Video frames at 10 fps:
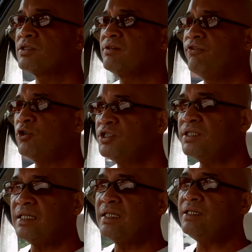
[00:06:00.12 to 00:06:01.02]

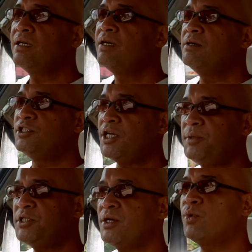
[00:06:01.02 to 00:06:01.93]
unfortunately
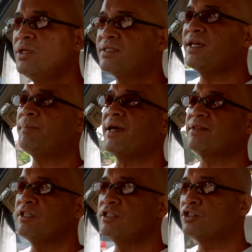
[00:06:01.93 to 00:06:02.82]
JPJ will take back
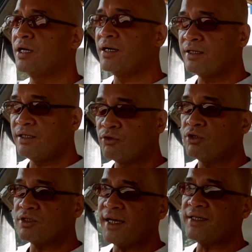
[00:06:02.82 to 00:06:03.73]
the
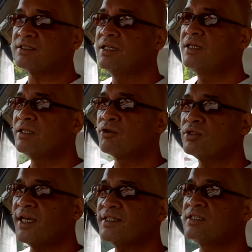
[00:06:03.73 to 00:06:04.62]
road tax. The road
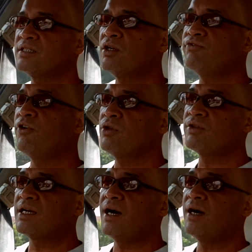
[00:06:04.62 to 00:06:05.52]
tax does not follow
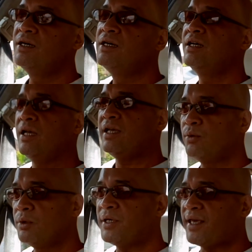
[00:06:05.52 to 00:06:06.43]
the car. It
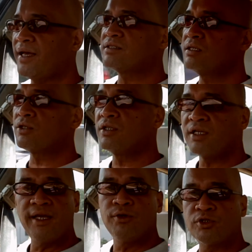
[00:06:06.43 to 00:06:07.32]
will be cancelled on the
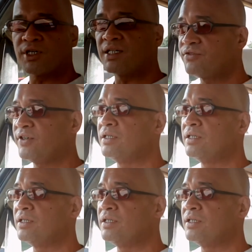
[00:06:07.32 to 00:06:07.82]
day you transfer.